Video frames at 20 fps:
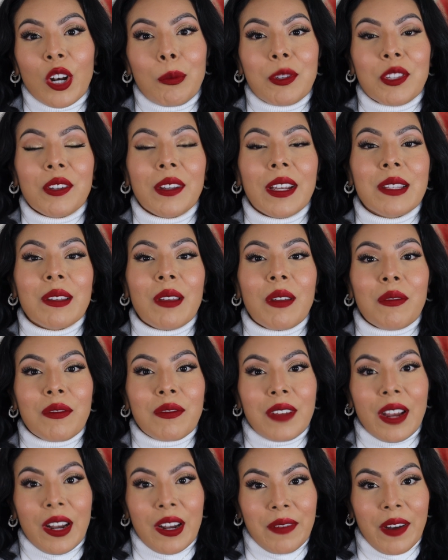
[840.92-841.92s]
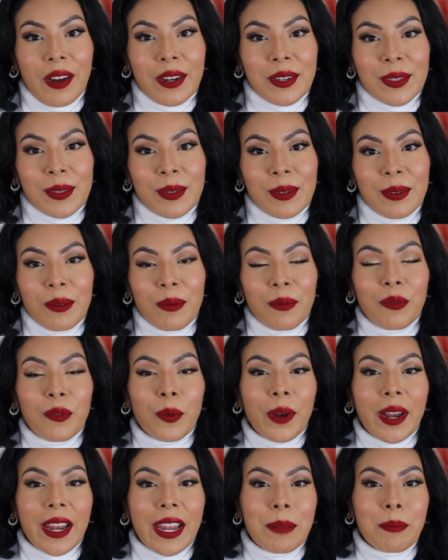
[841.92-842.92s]
I'll see you guys very, very soon
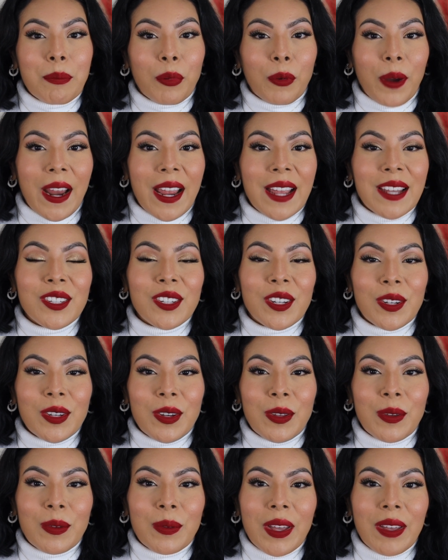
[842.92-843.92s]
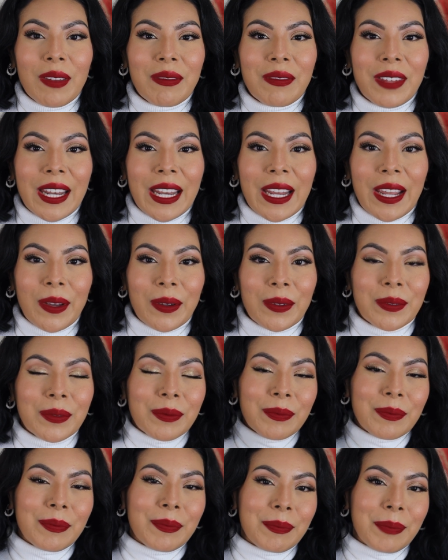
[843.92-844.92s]
for a brand new video.
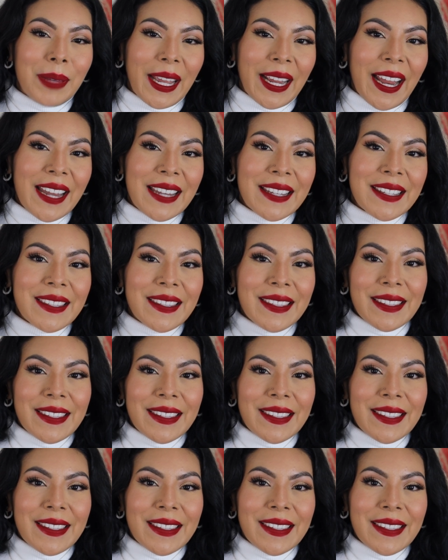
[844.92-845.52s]
Bye guys.